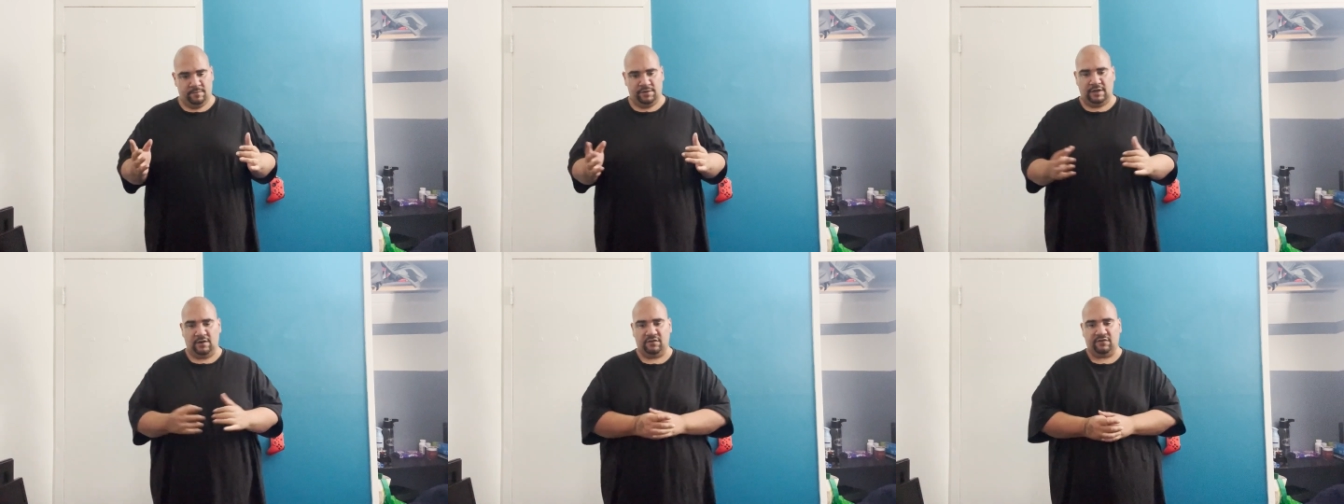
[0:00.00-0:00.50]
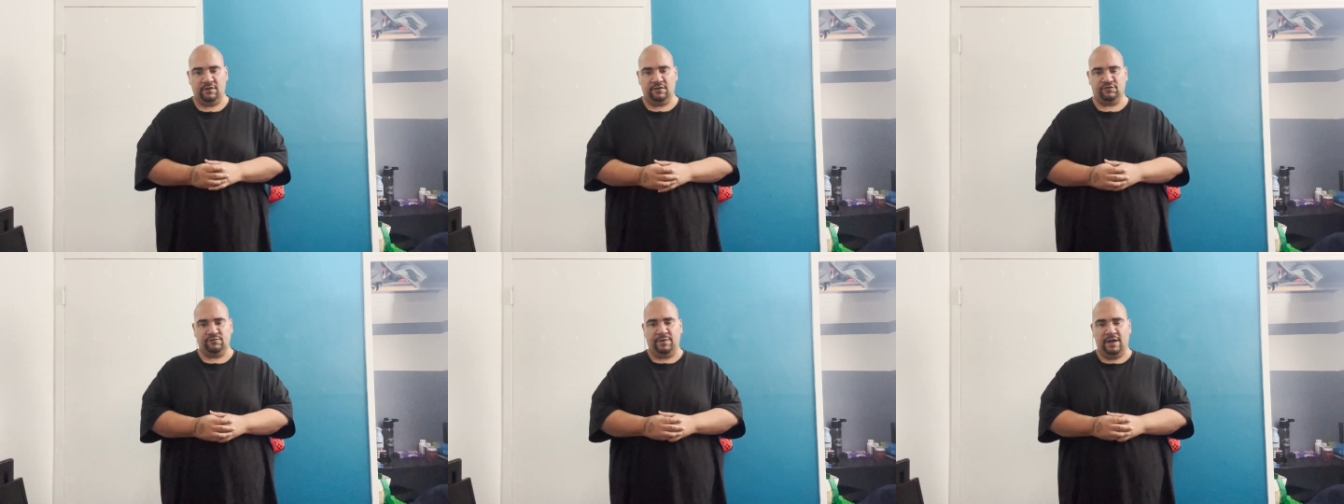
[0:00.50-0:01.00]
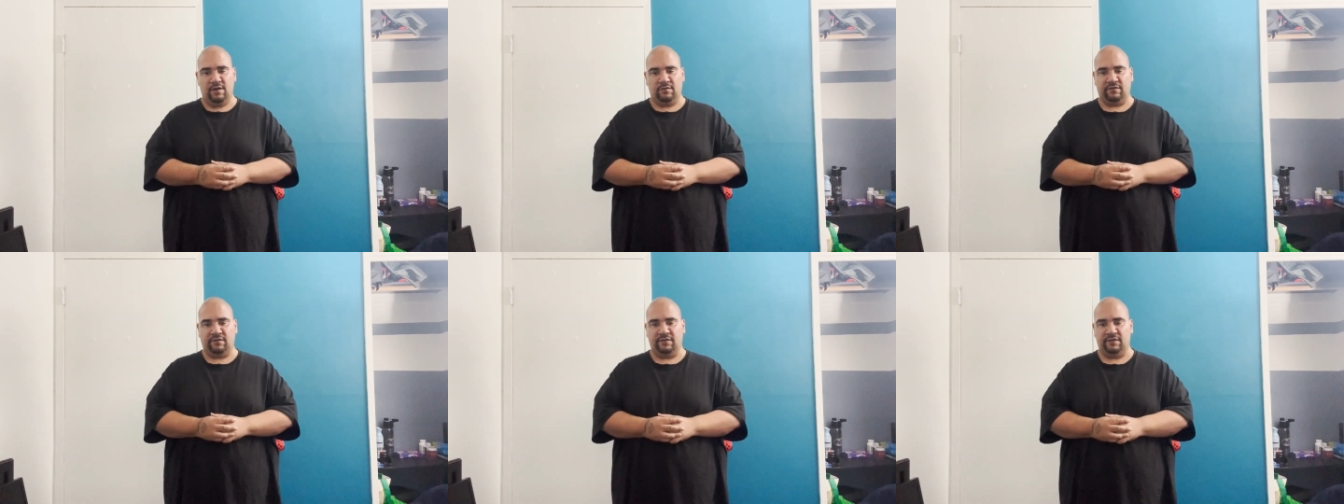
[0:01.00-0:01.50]
I lost 100
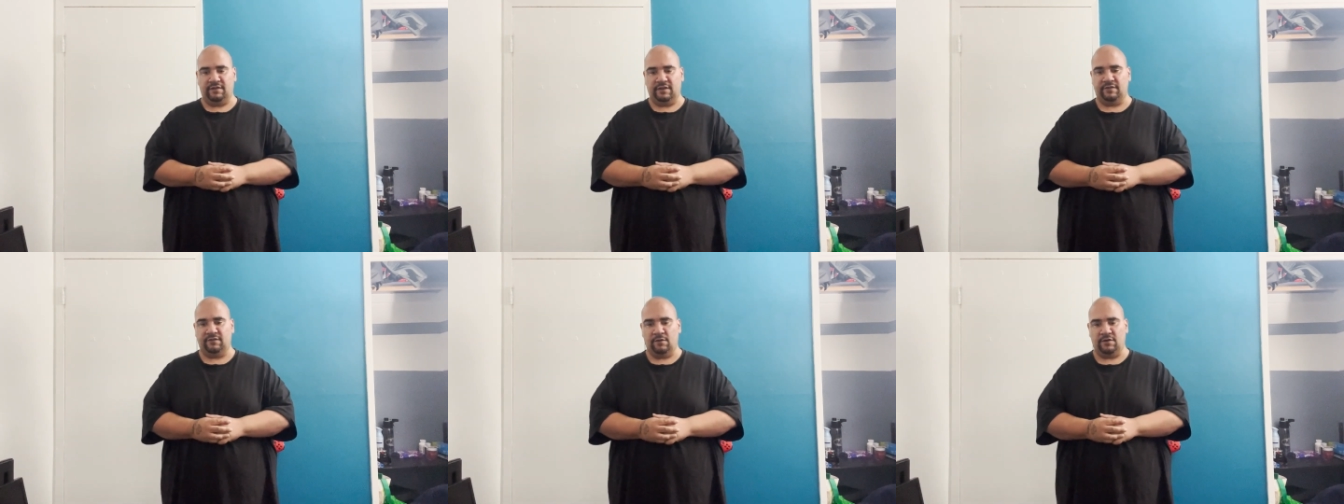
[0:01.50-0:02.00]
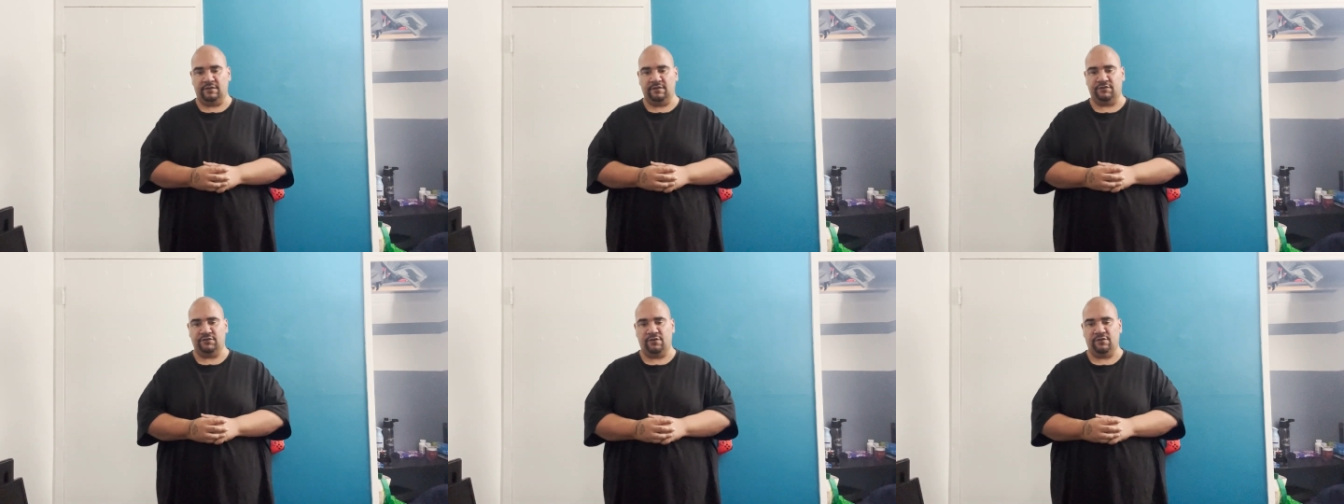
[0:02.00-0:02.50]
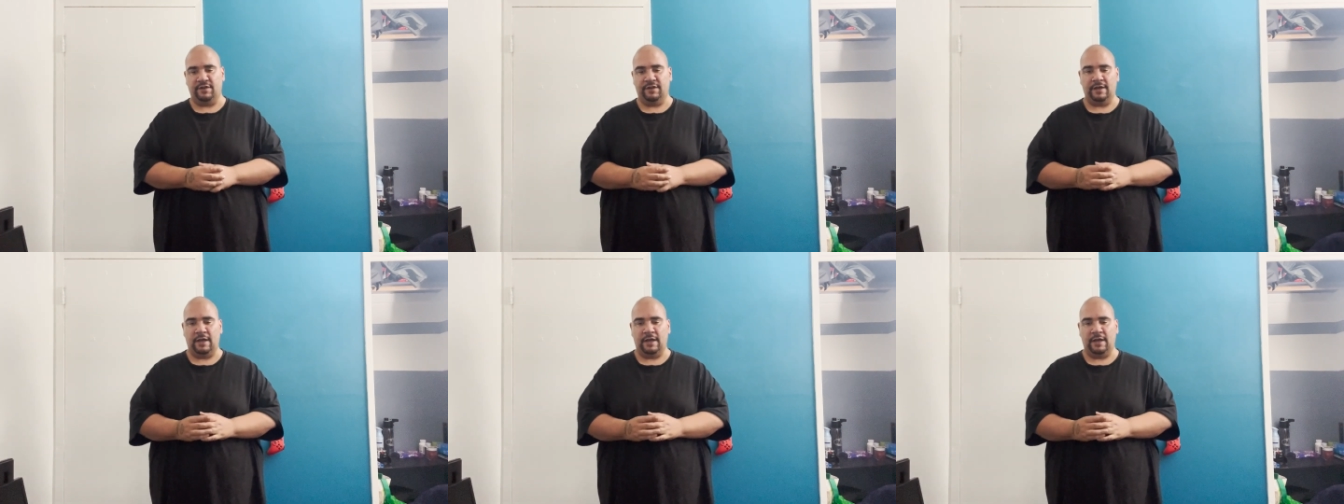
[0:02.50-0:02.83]
pounds since I started this journey.